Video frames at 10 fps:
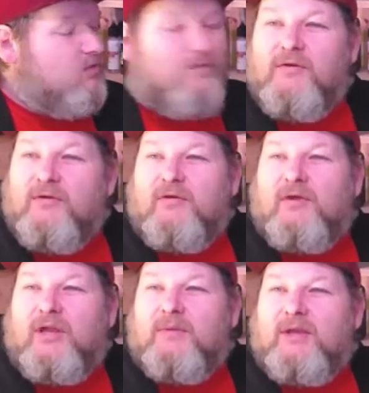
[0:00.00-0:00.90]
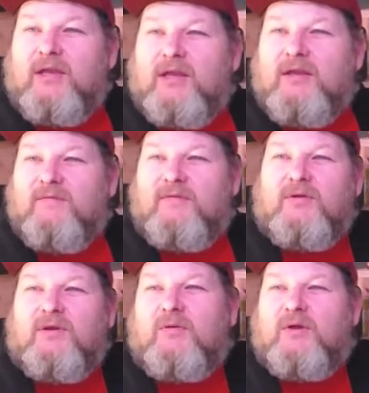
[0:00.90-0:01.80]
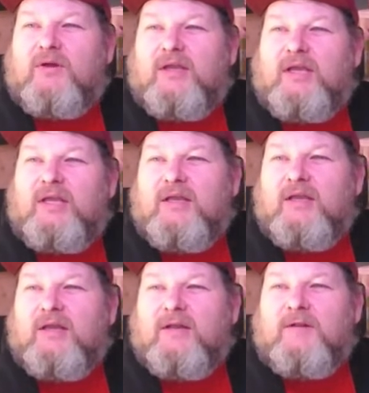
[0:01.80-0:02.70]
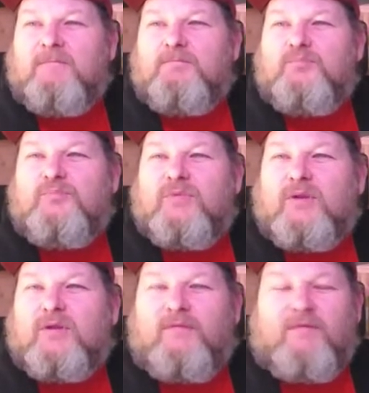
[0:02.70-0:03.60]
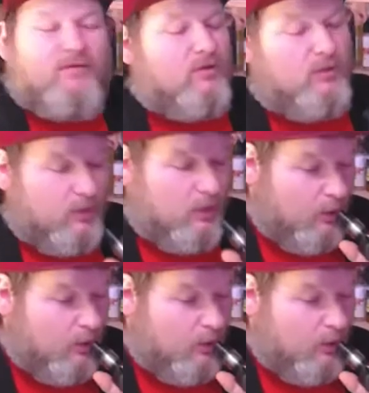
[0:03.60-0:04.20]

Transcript: Very gimmicky, very quirky, very good.